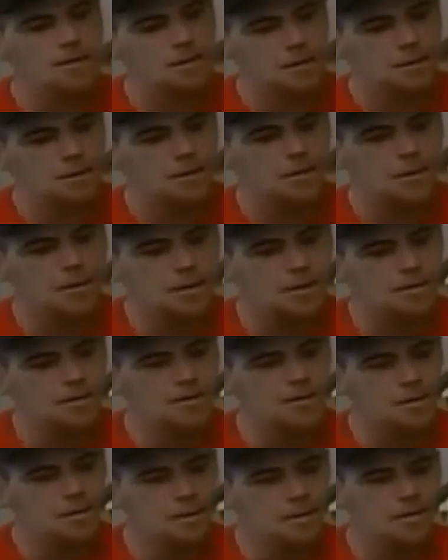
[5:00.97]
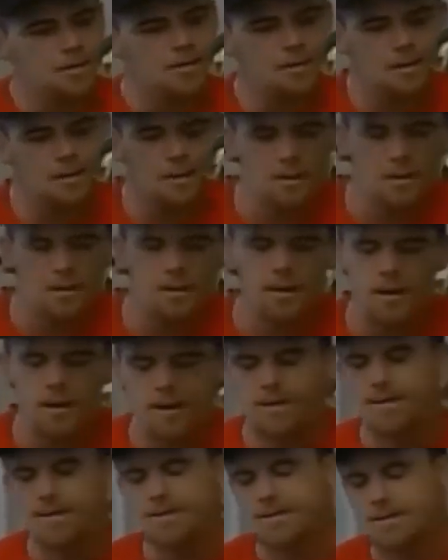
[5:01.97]
And you're... Wu Ming.
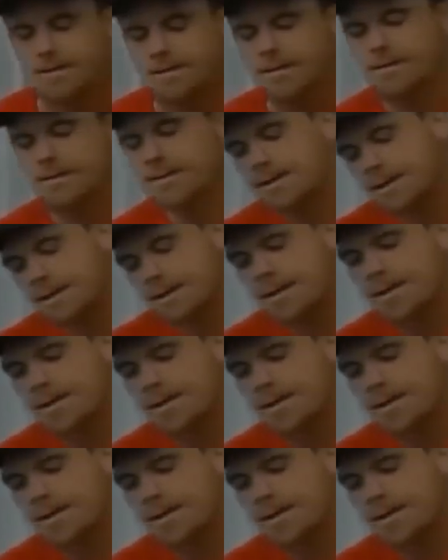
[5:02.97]
All right, Dateline